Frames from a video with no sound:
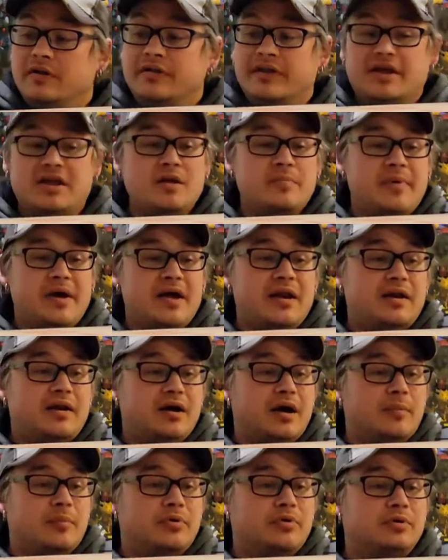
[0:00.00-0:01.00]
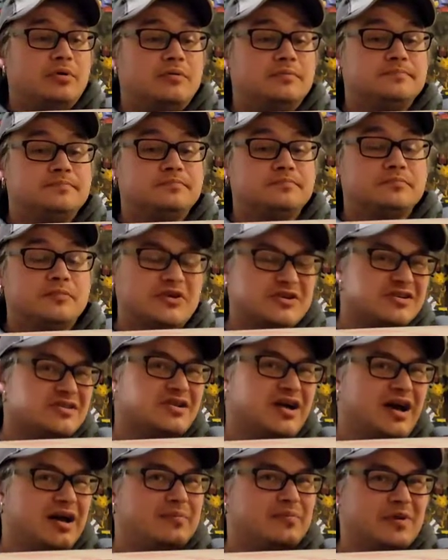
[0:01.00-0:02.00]
and they keep adding up.
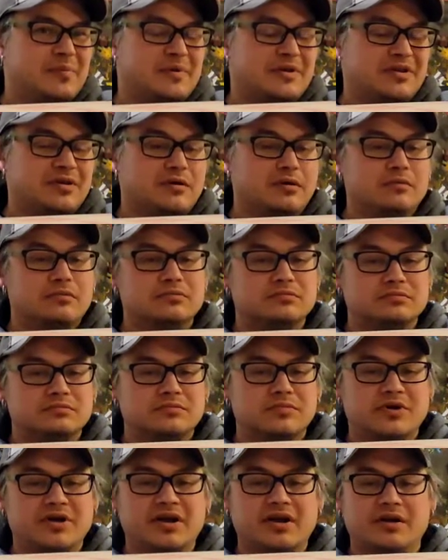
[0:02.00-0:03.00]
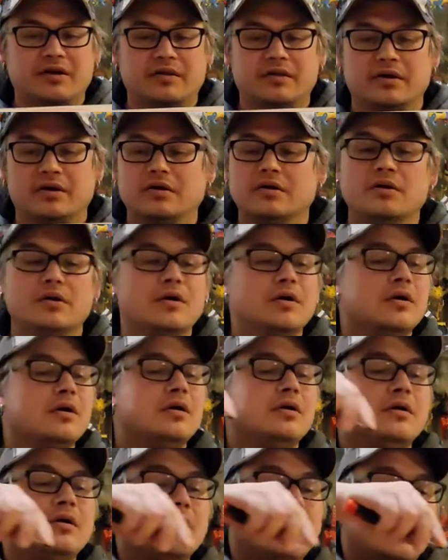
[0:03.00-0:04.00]
There's a time limit, though. We'll get into
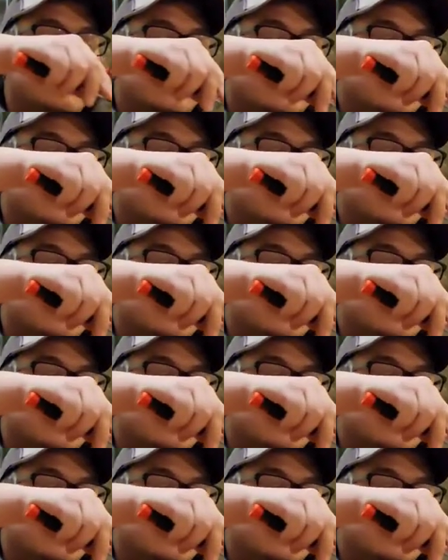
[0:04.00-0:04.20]
that.